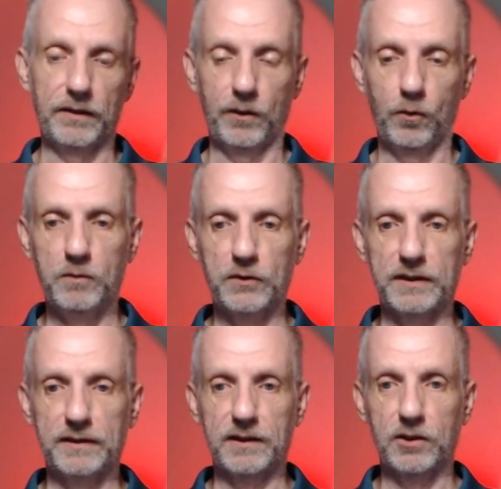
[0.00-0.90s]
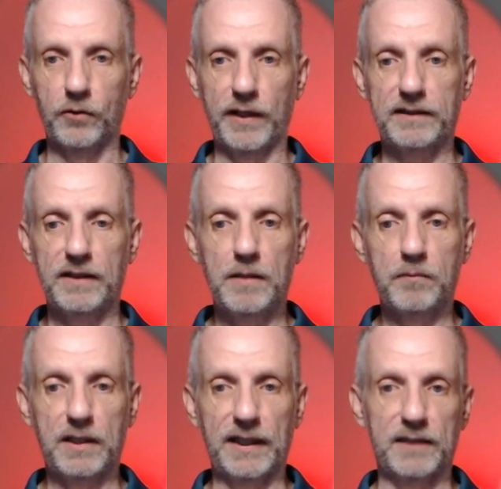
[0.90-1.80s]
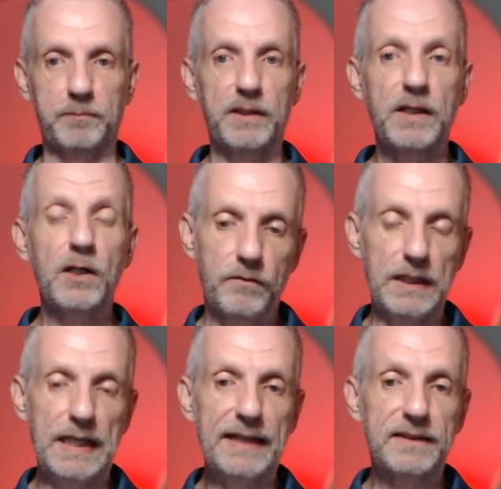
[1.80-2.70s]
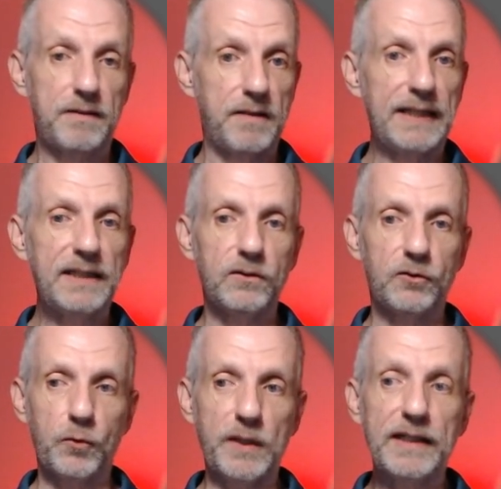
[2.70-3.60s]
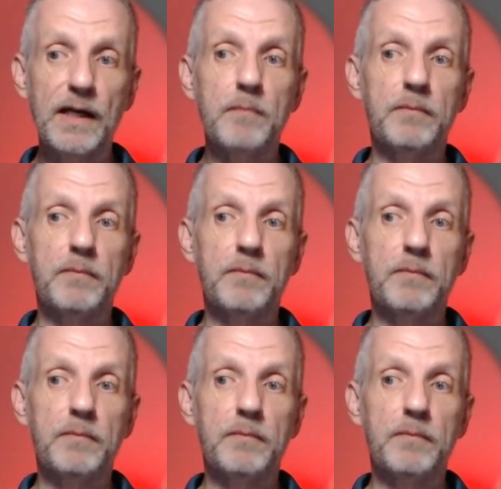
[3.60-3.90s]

they're almost in the correct place, but the legs, they need a tweak,